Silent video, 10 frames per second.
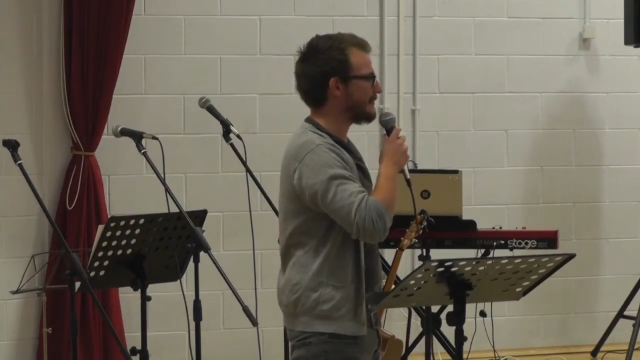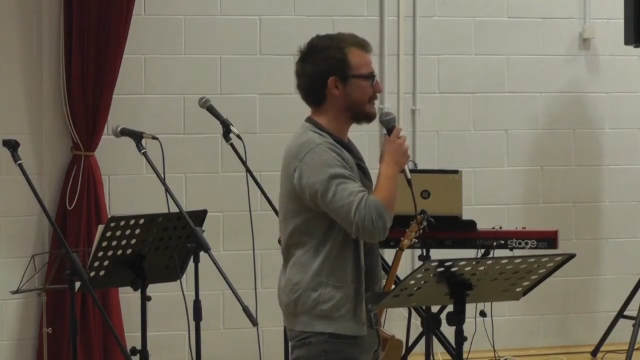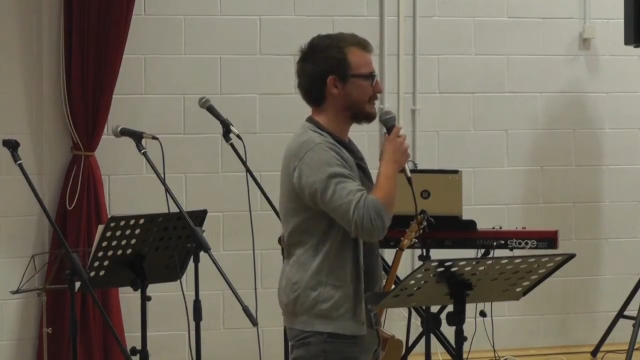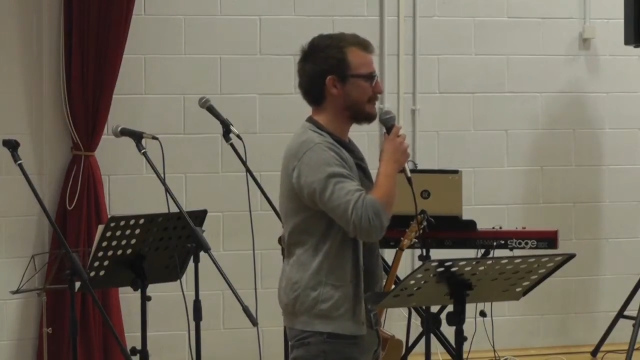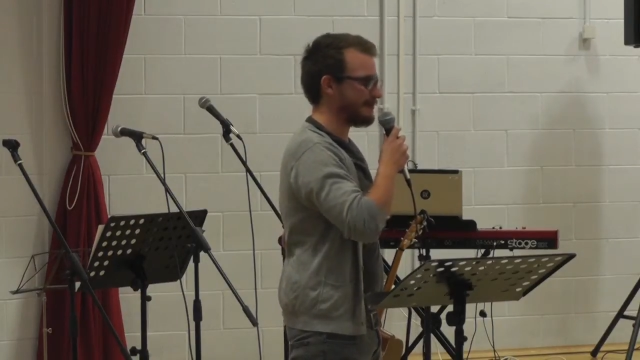
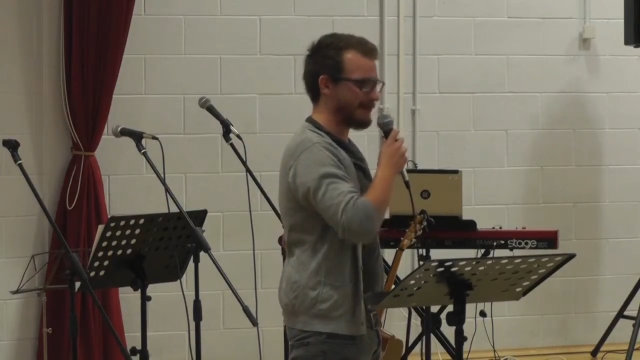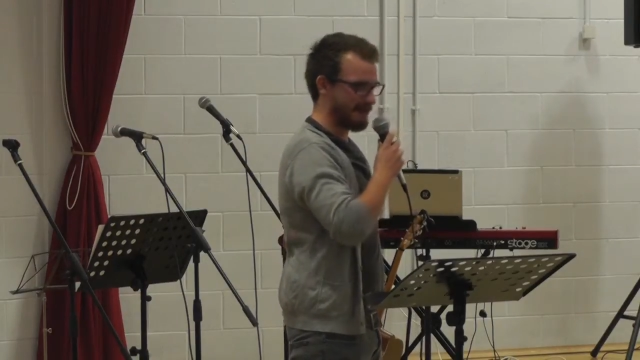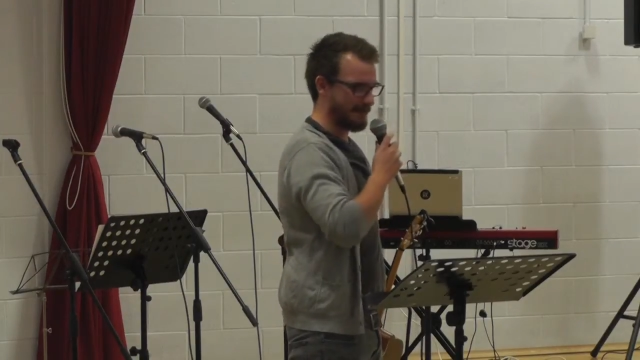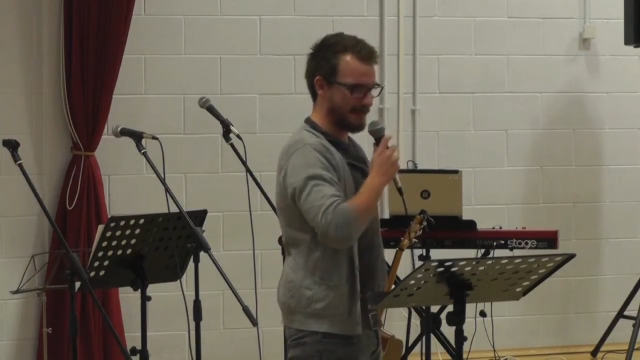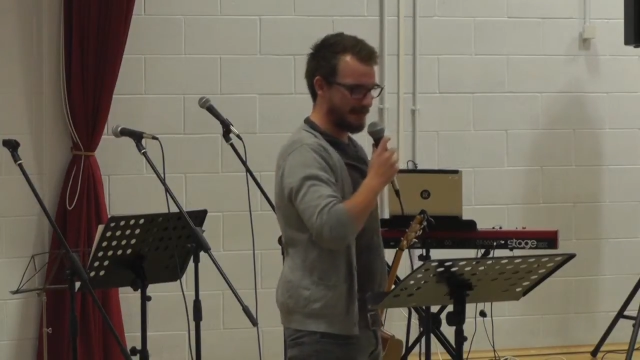which some of you
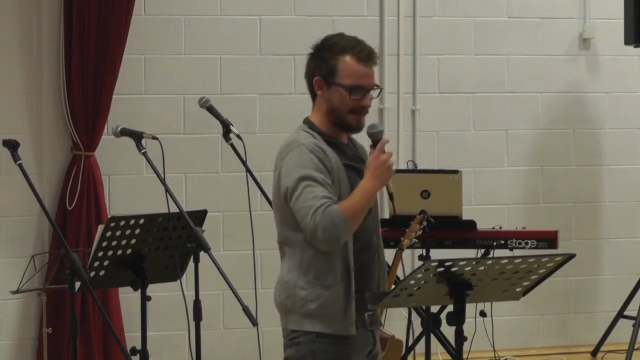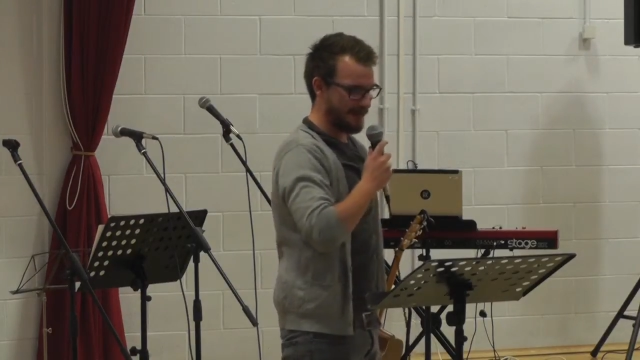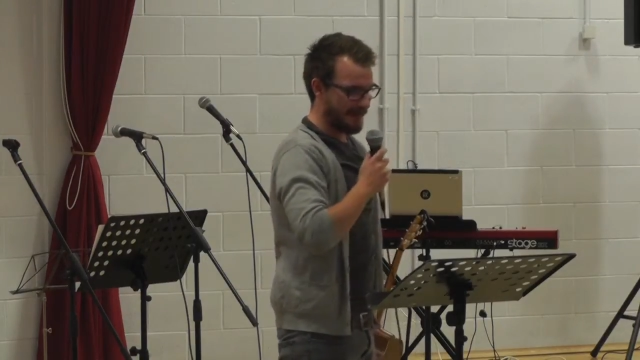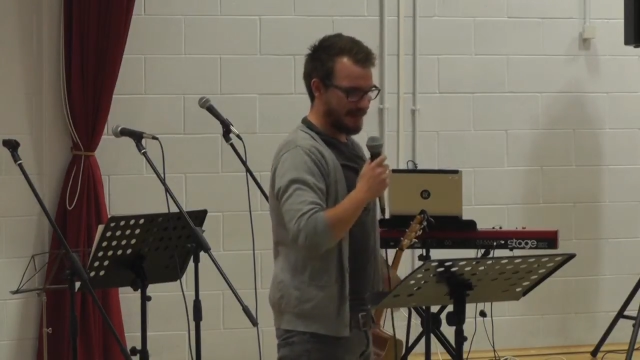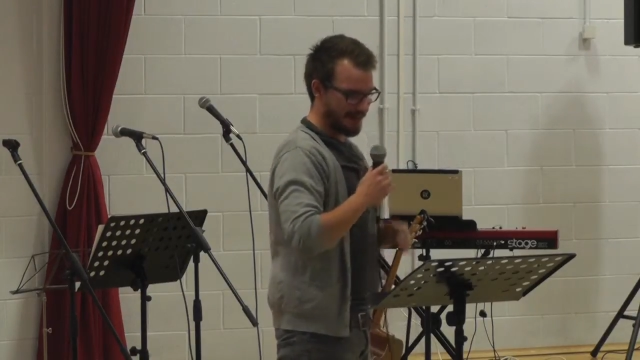might have heard of.
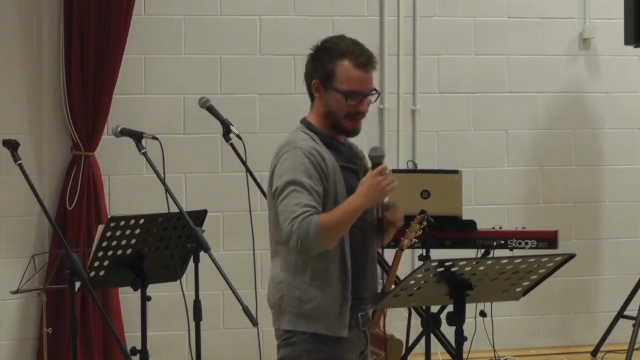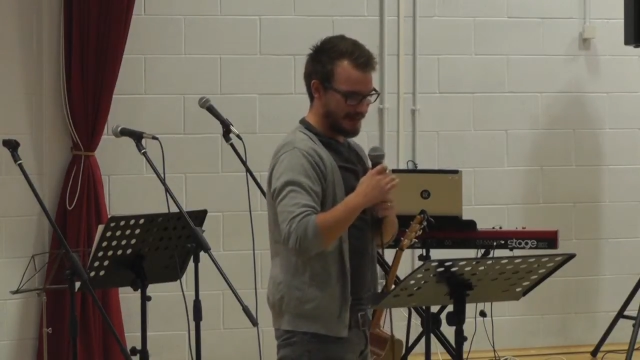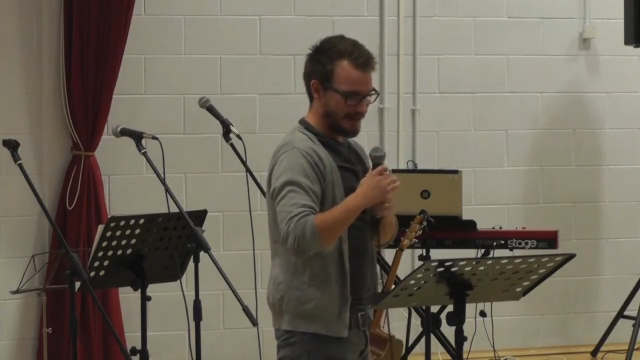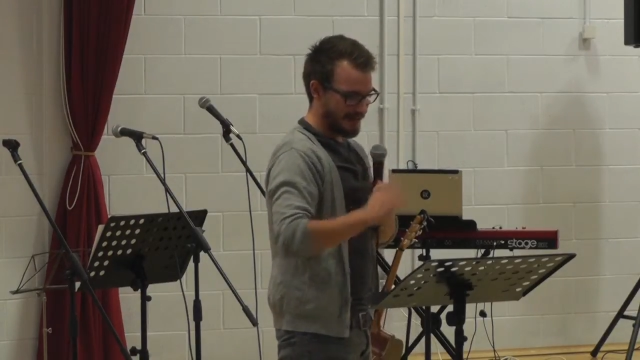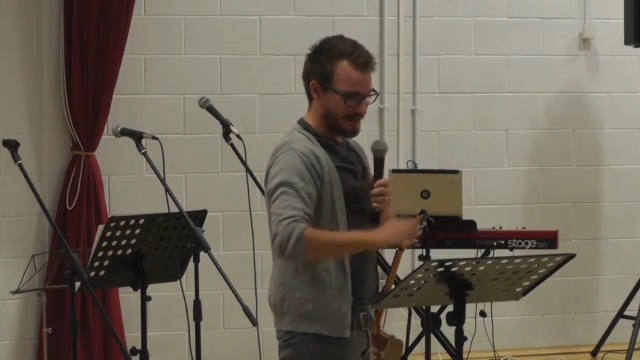
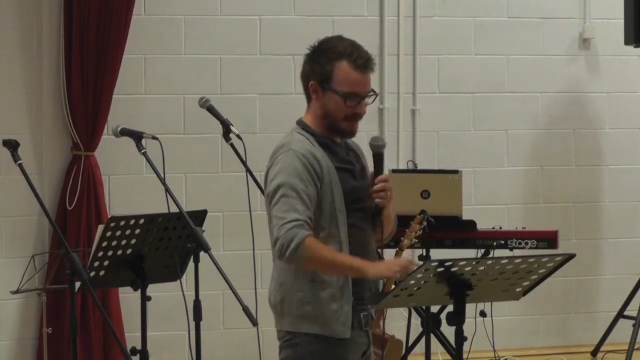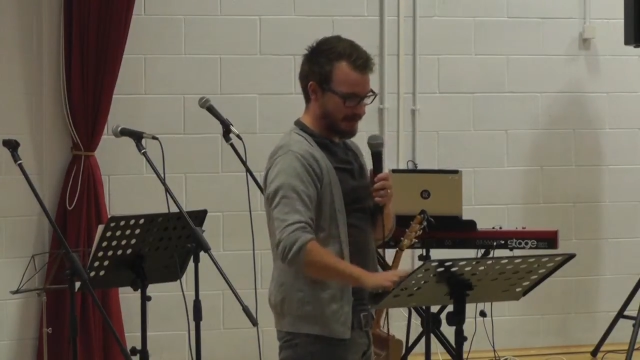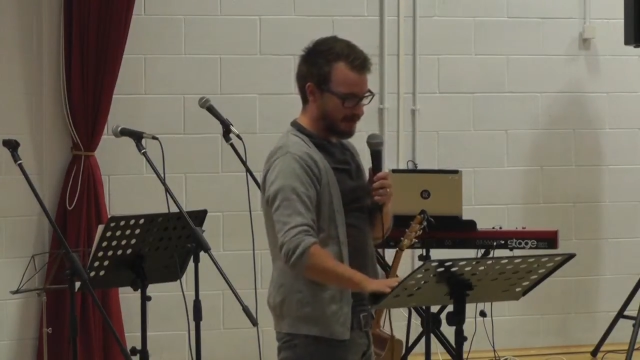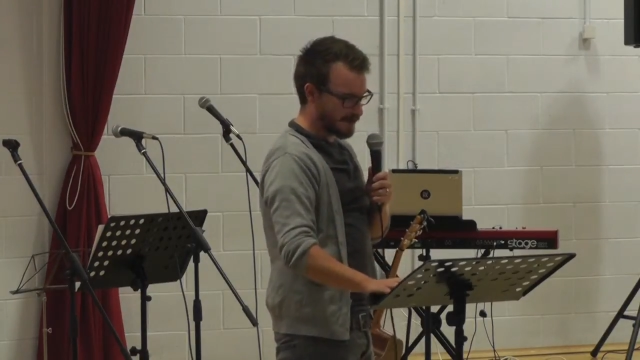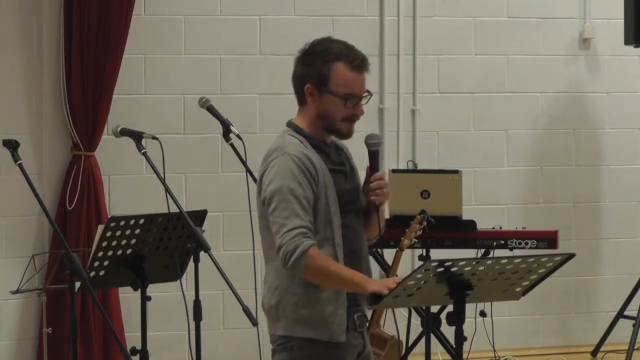
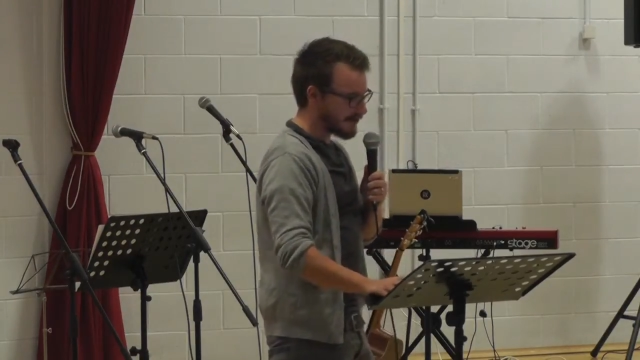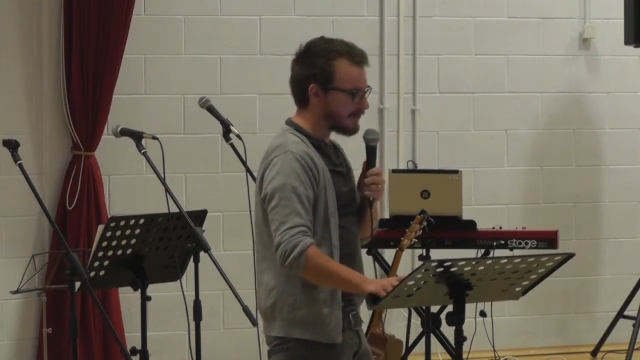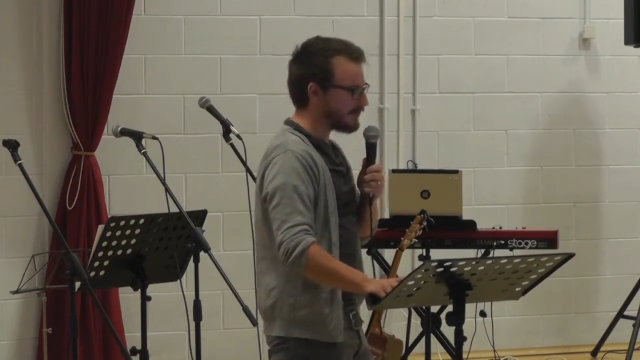I'm also